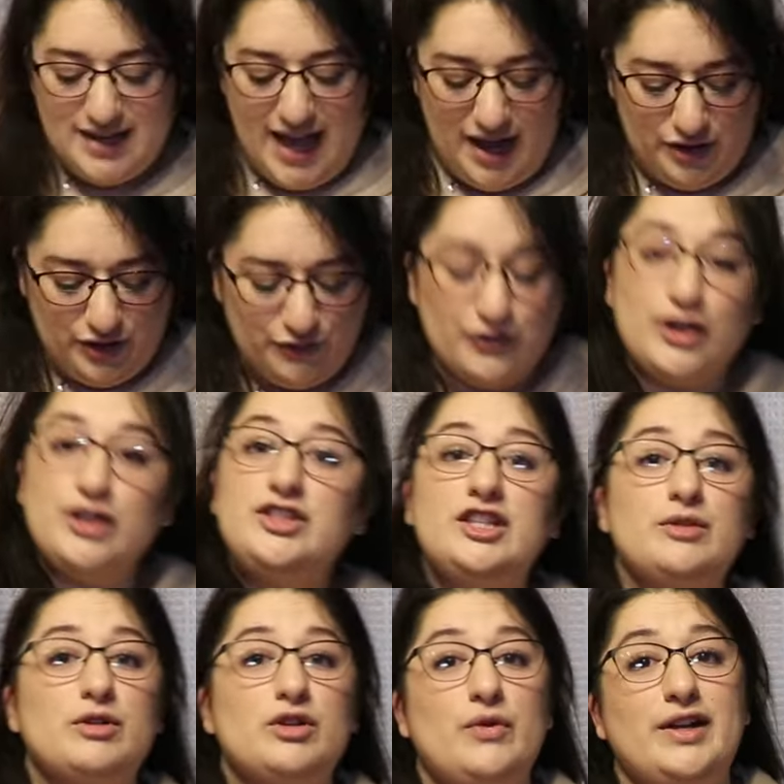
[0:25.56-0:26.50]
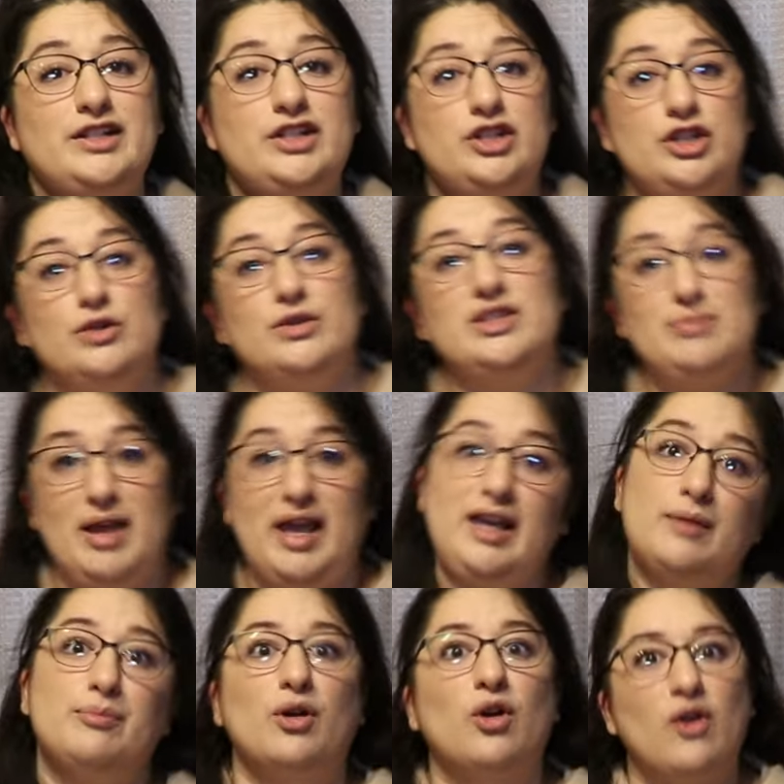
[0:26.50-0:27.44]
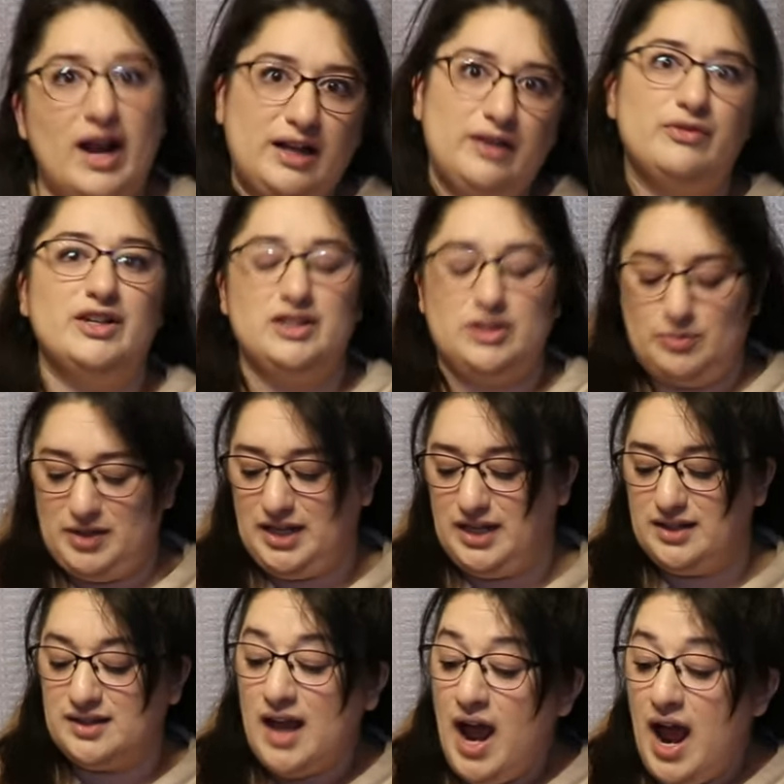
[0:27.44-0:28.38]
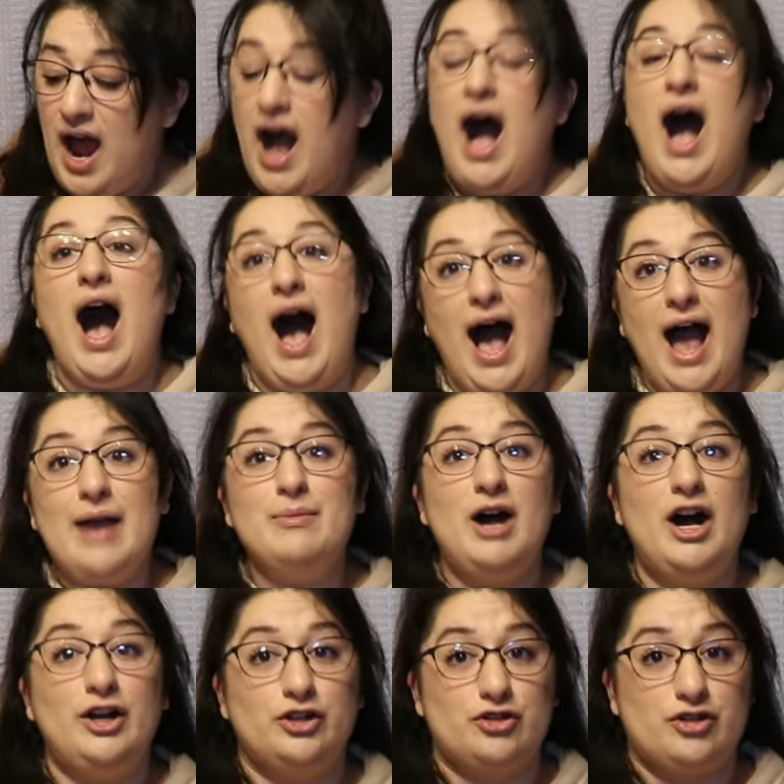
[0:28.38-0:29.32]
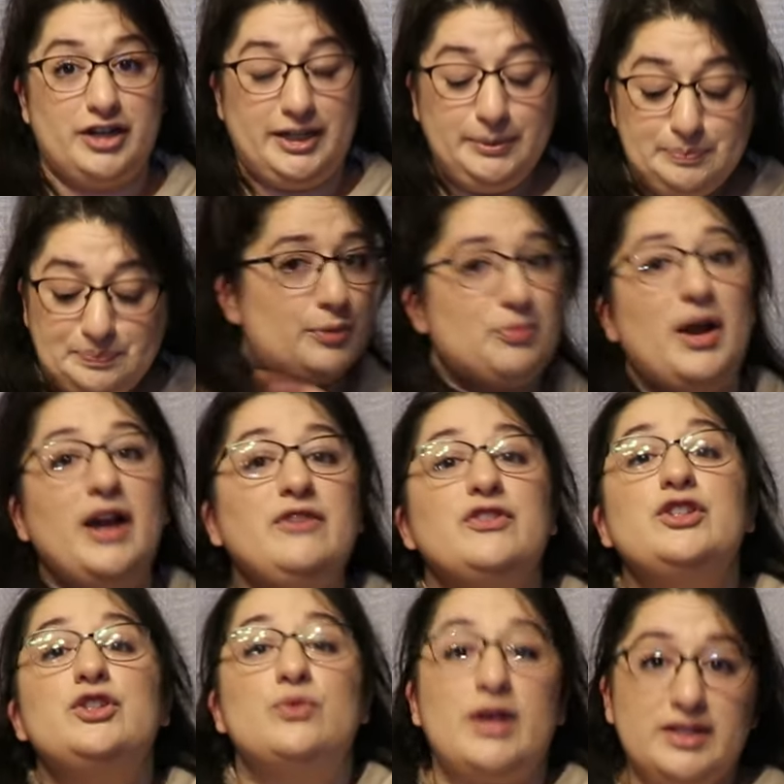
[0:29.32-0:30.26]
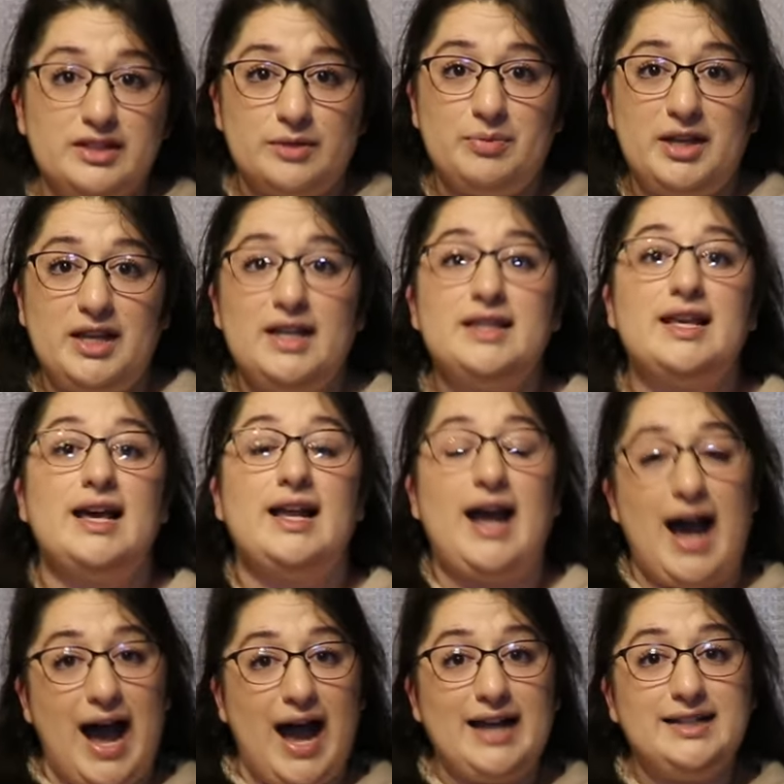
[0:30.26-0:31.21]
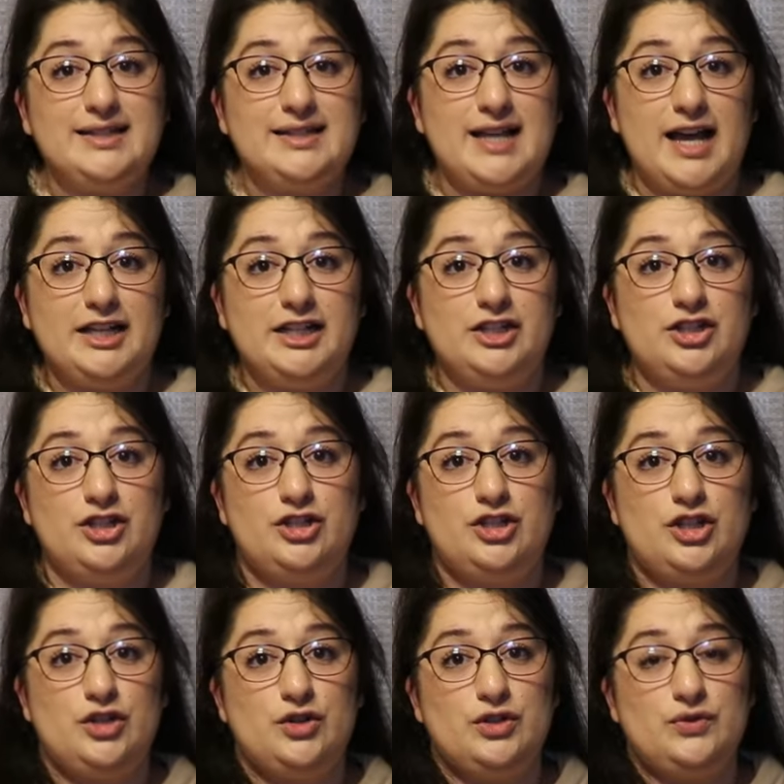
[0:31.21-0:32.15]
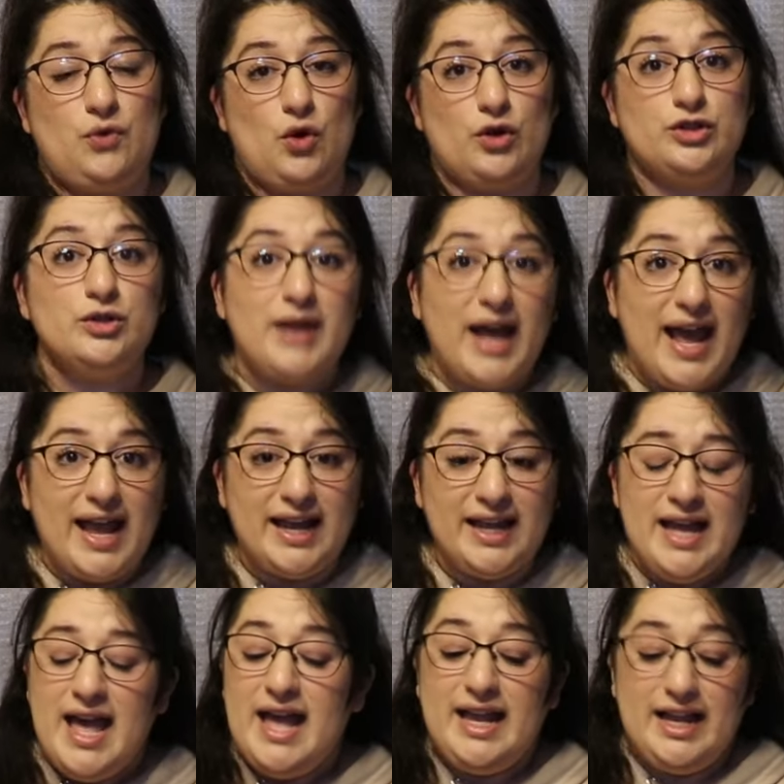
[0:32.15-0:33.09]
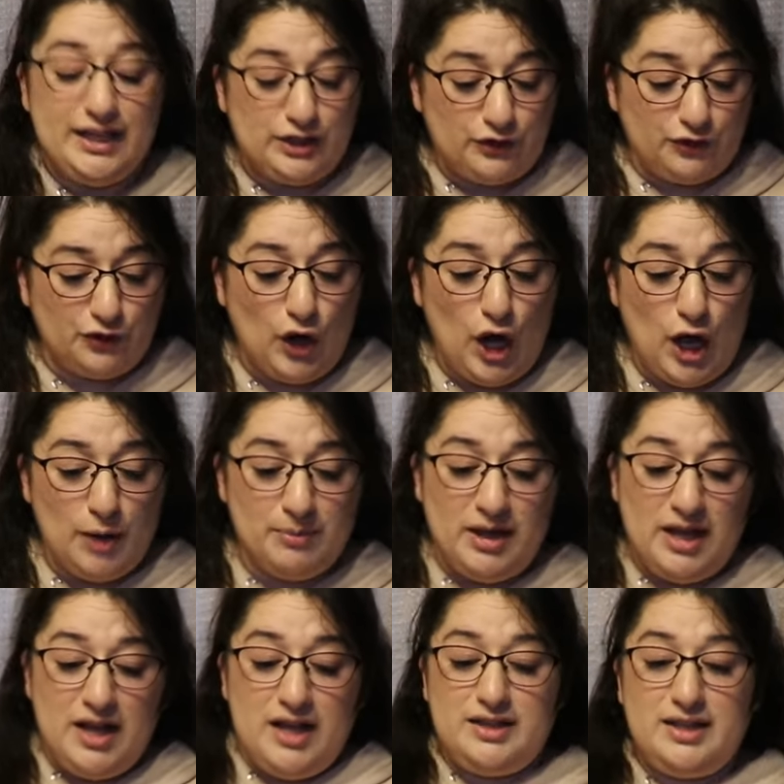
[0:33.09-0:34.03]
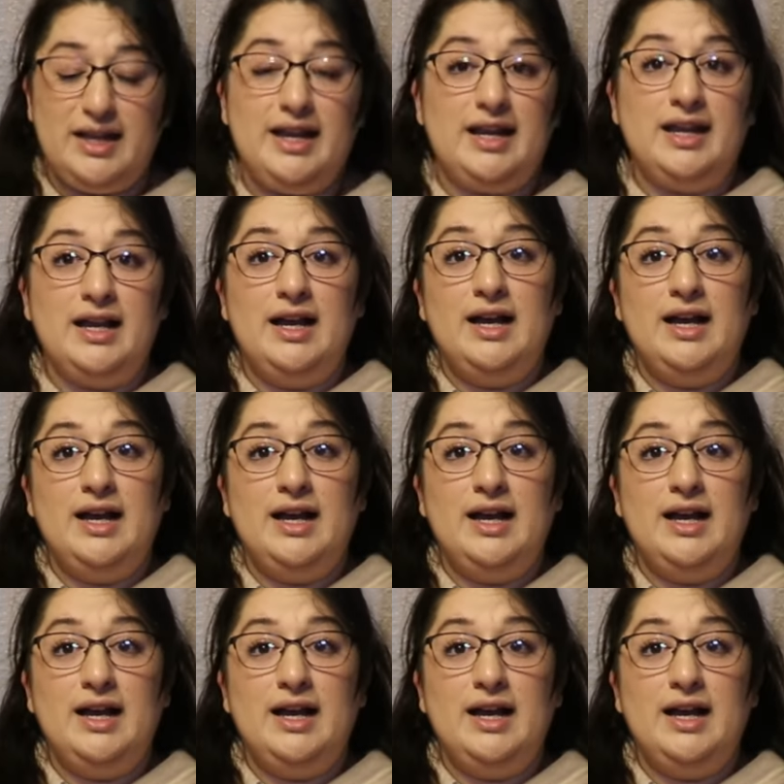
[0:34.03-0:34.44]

Now, the first thing we're going to do is make breakfast because I'm hungry. The breakfast recipe that I decided to choose for today is from the